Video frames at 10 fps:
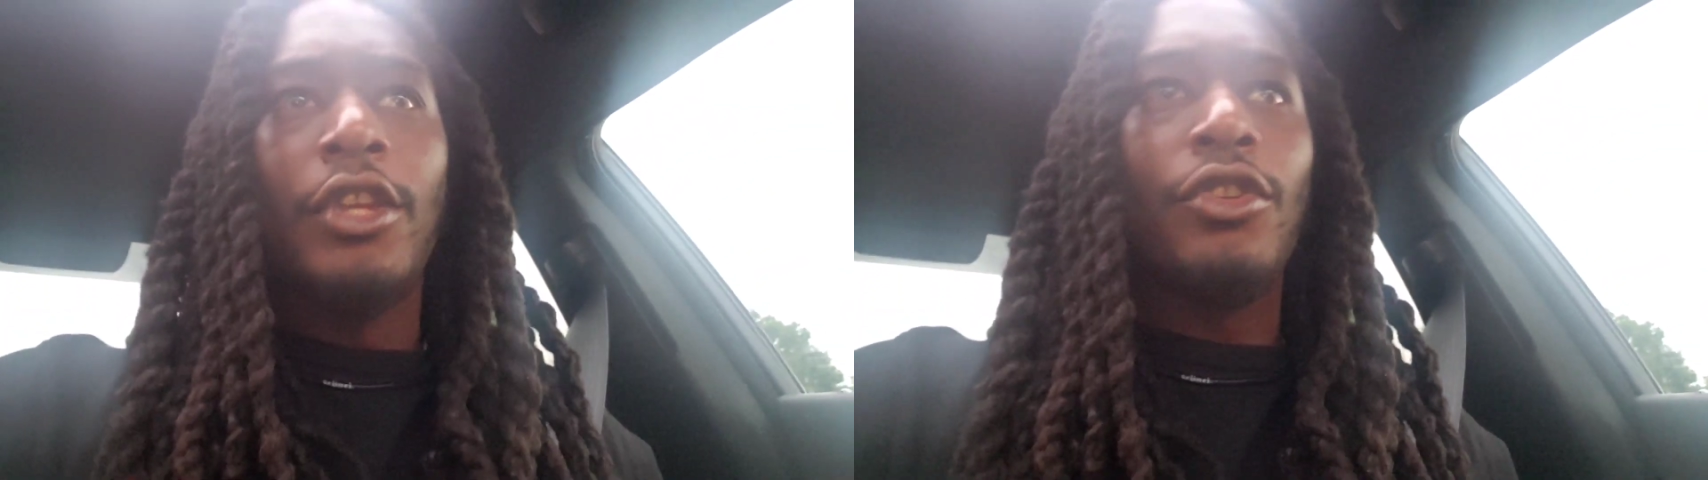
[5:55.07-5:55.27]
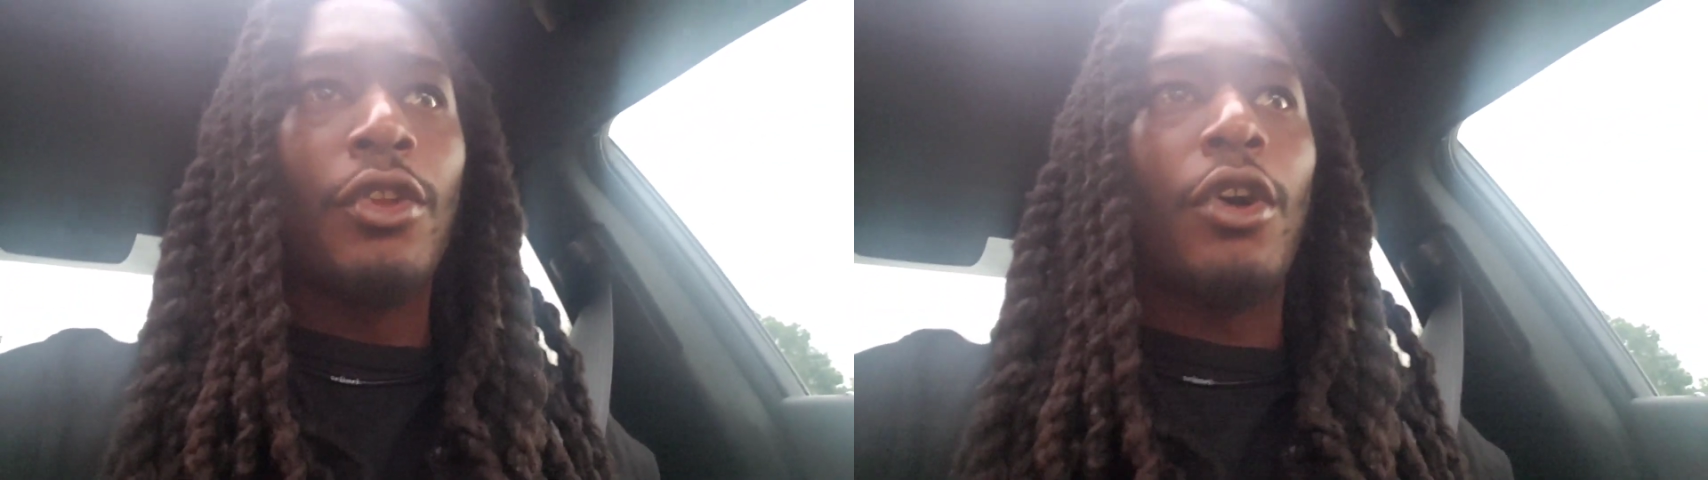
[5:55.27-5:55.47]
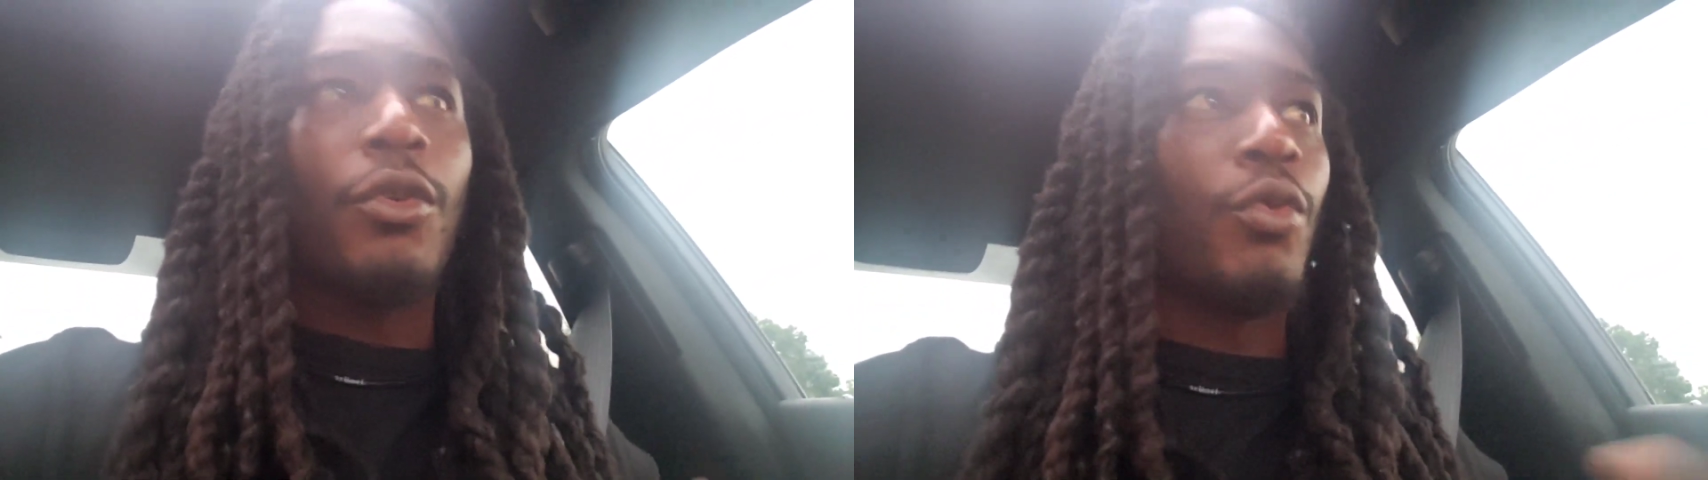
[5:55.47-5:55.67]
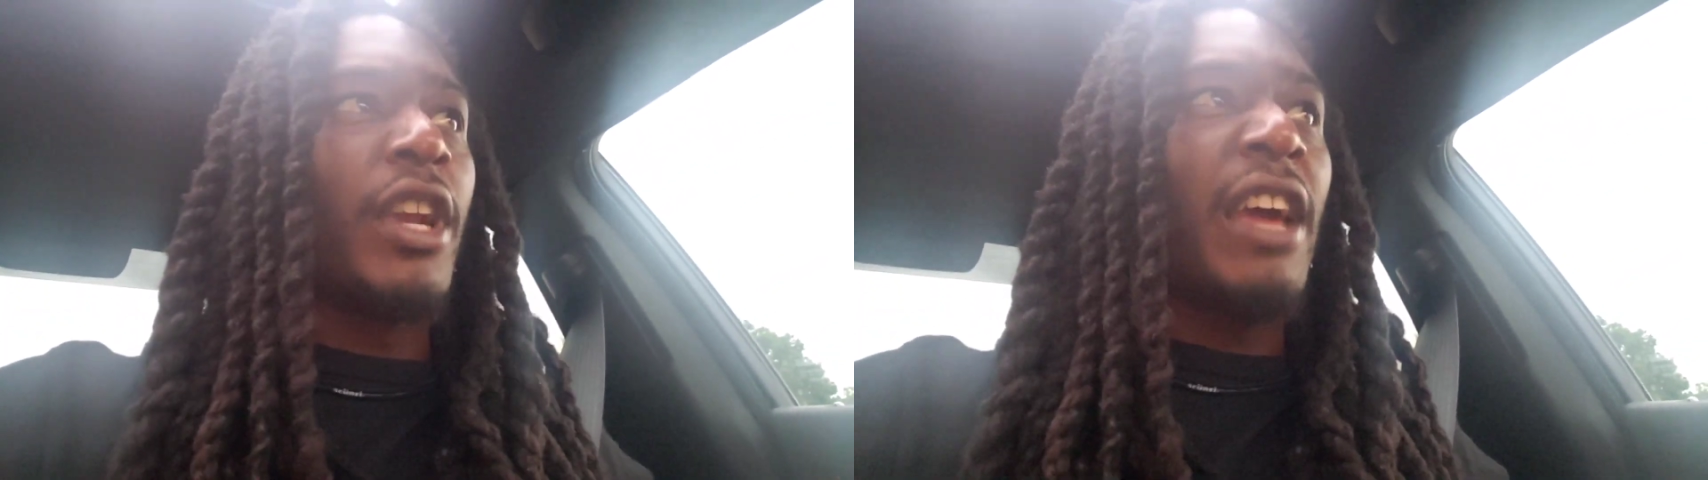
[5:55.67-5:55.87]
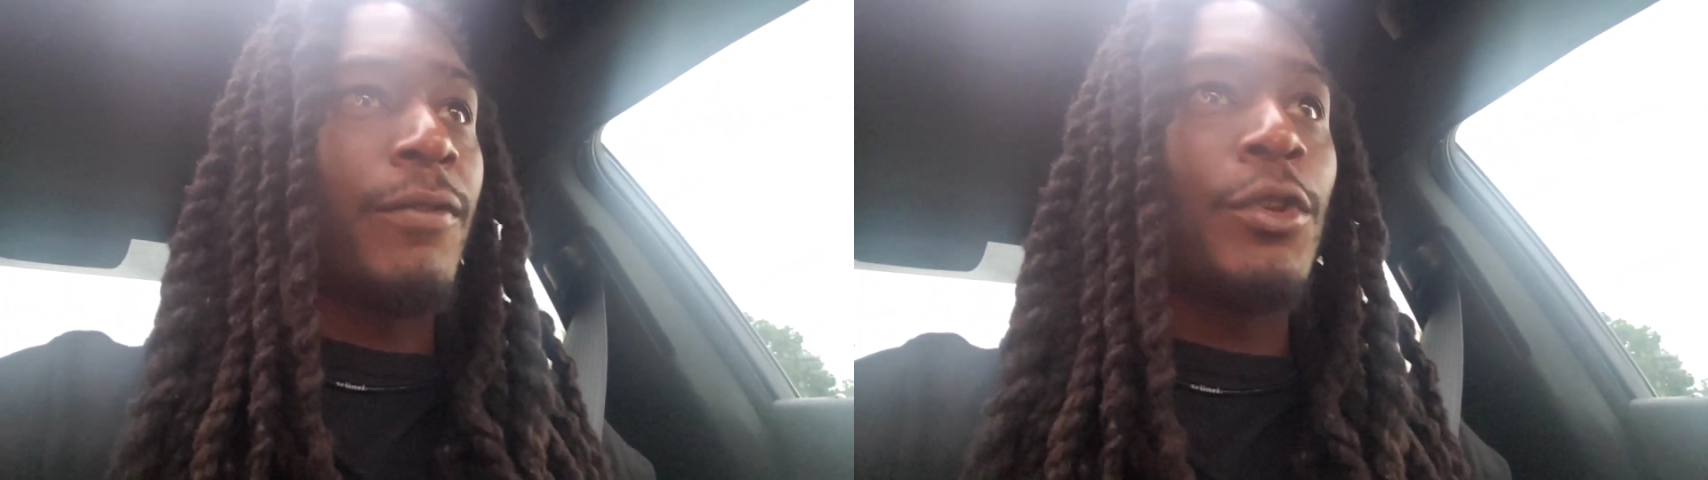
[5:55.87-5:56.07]
You know,
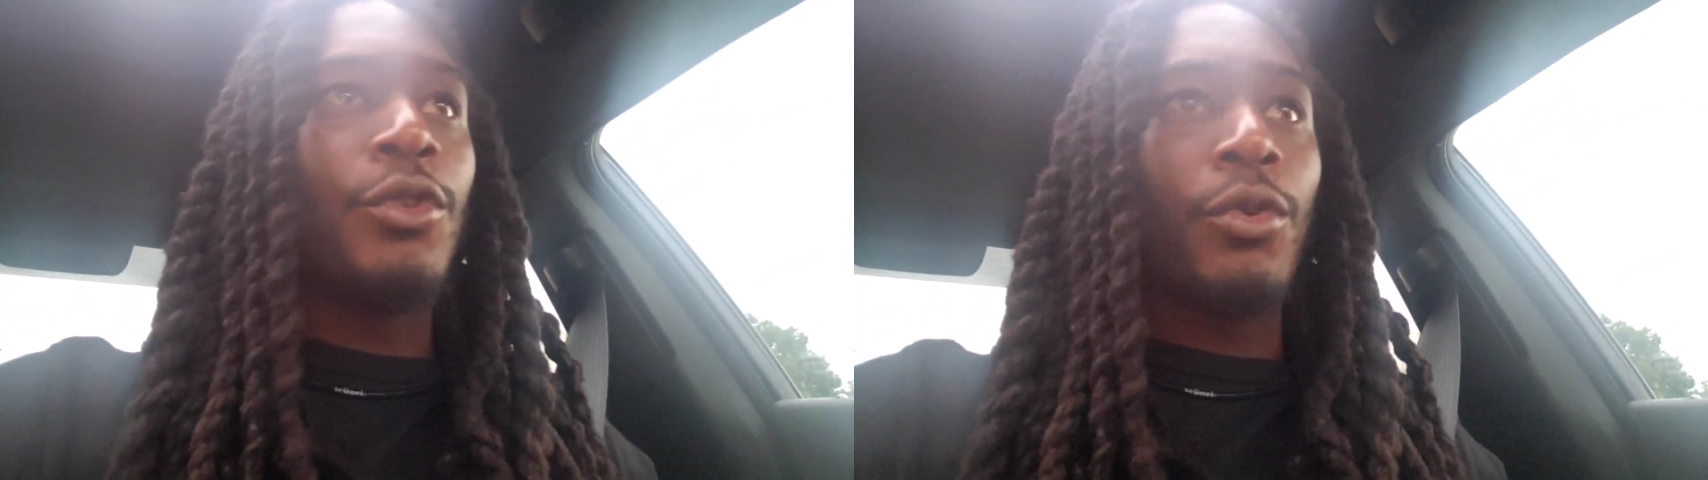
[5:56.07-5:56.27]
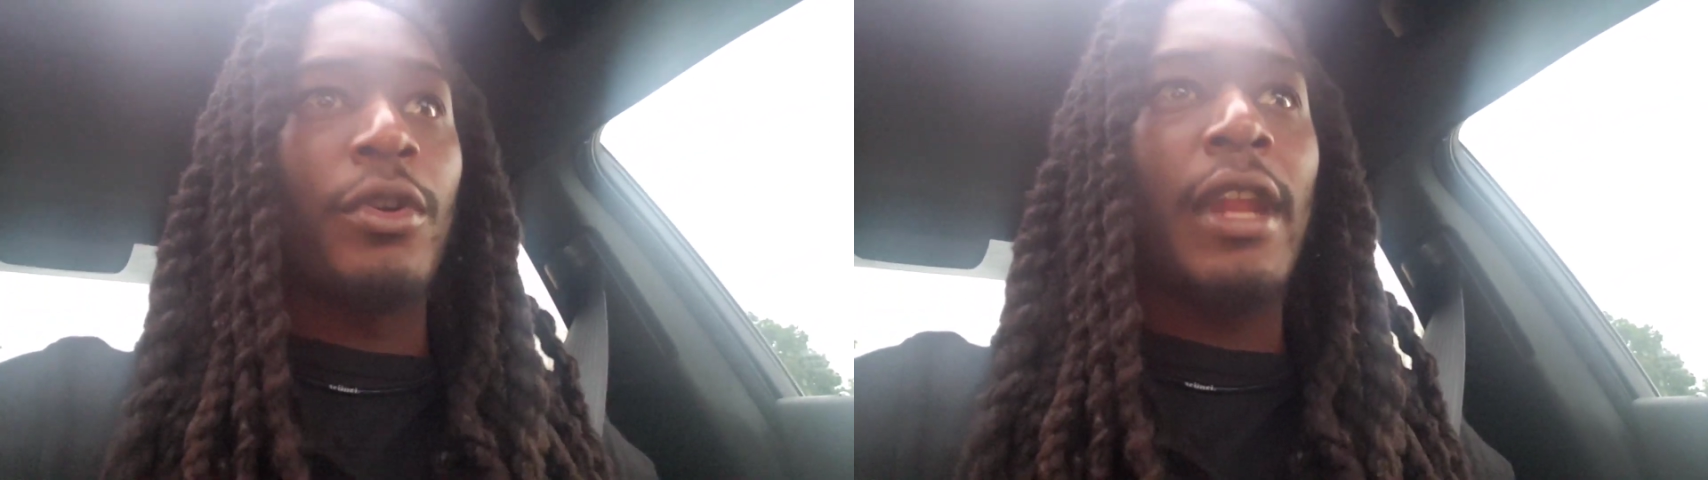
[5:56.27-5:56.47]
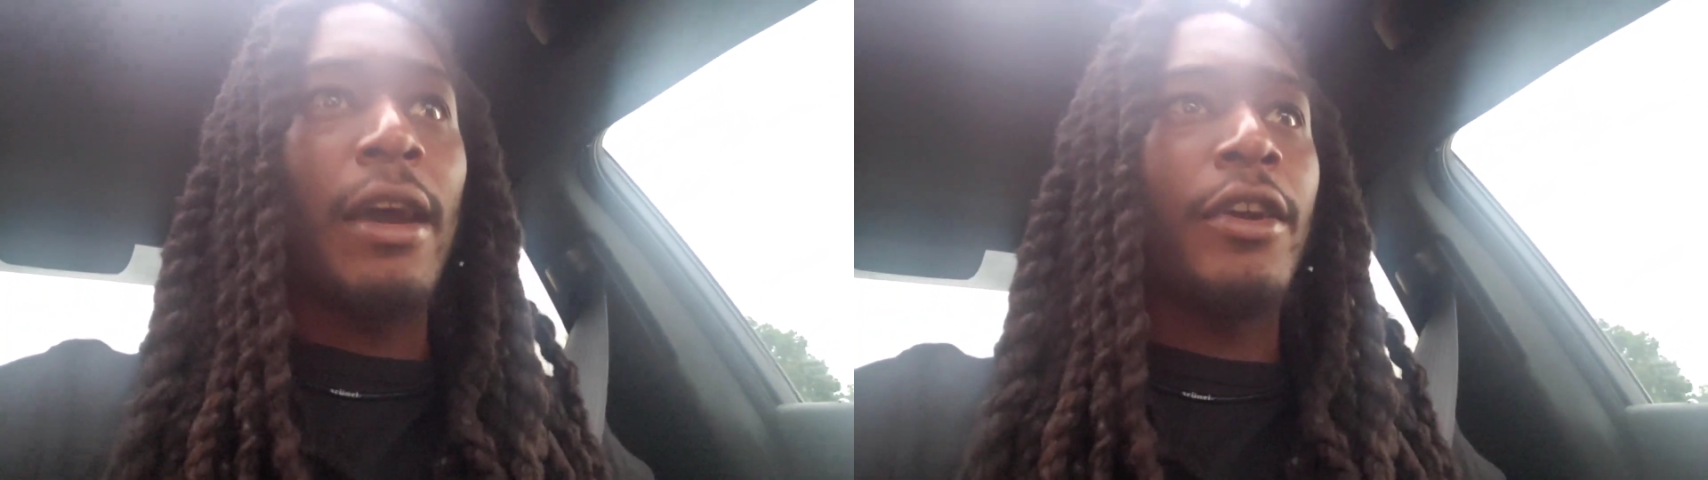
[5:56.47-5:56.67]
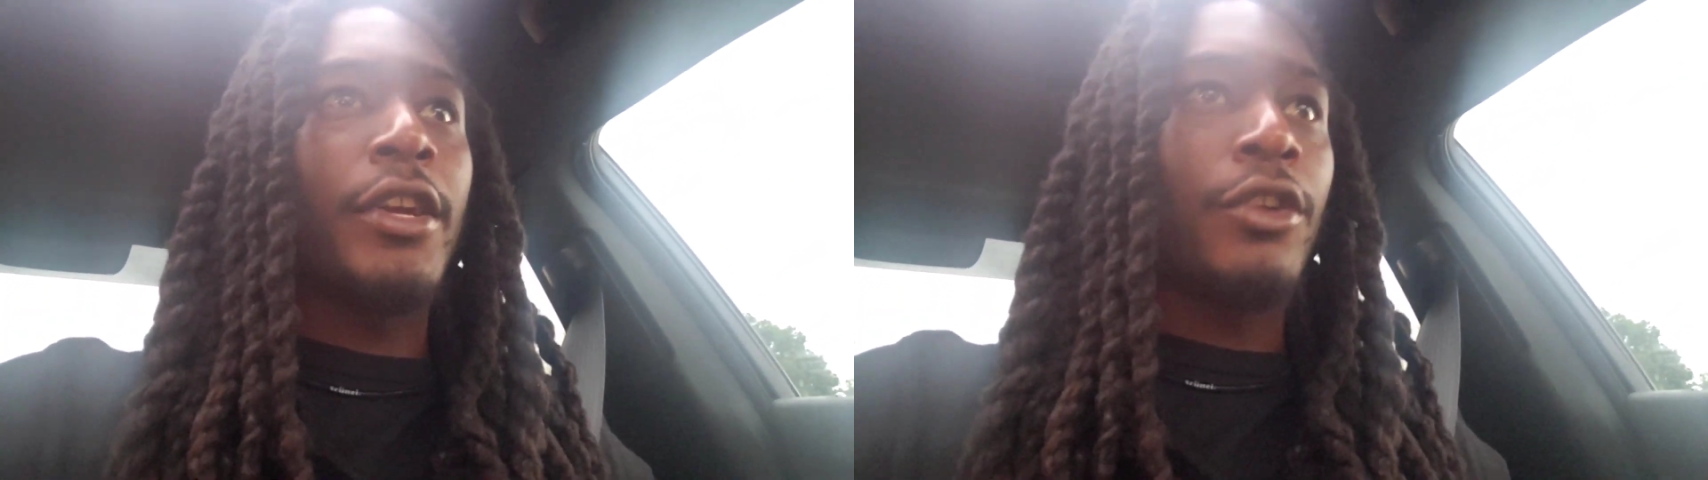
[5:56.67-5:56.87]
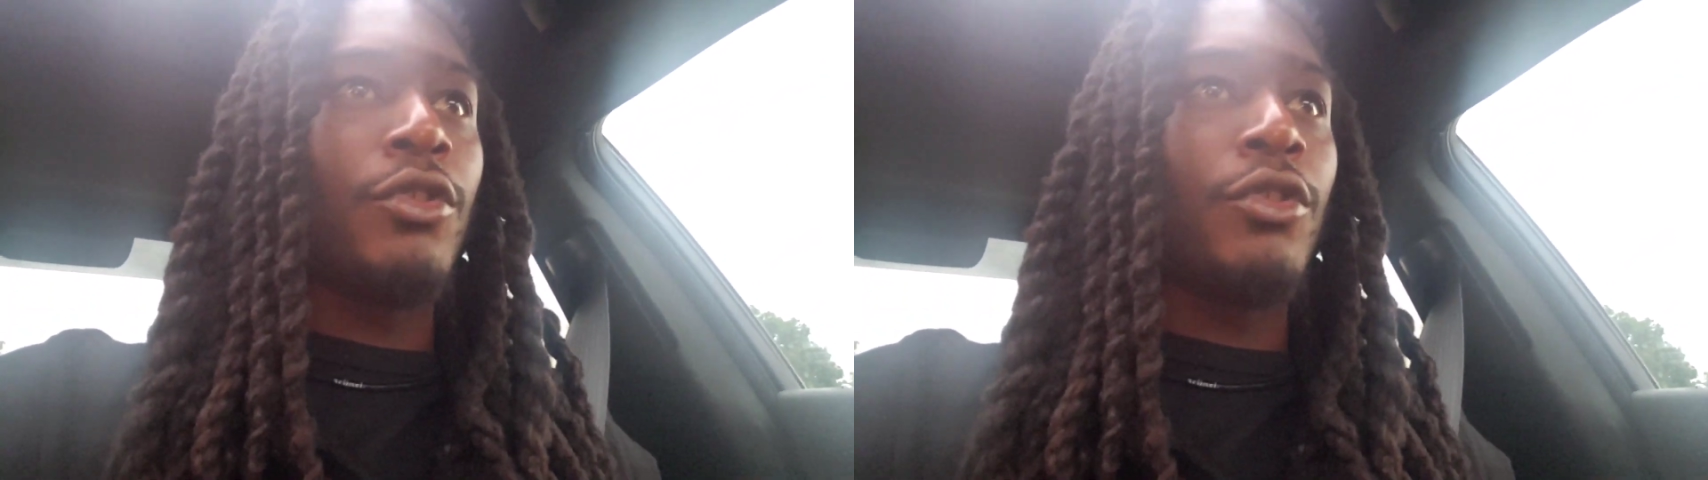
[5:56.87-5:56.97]
whatever you doing out here,